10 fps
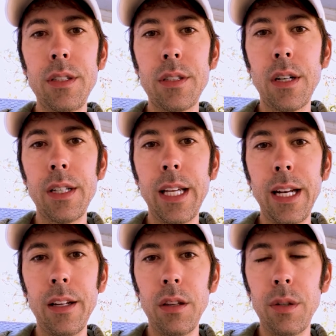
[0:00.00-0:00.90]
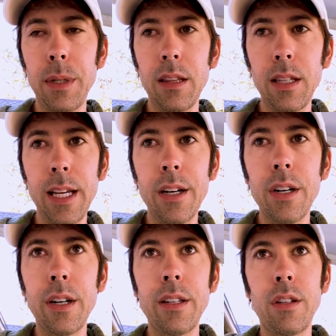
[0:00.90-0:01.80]
started getting a little bit
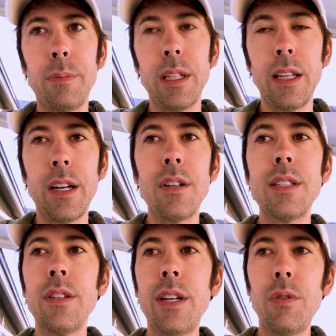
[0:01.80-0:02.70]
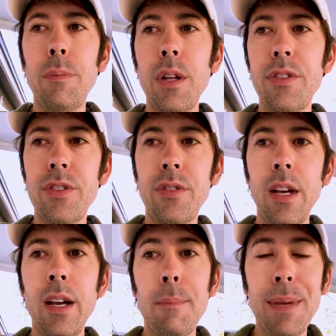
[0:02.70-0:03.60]
later and a little bit later until they were months
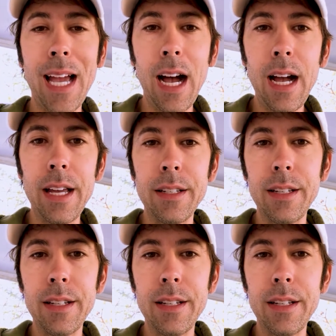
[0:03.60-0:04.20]
behind.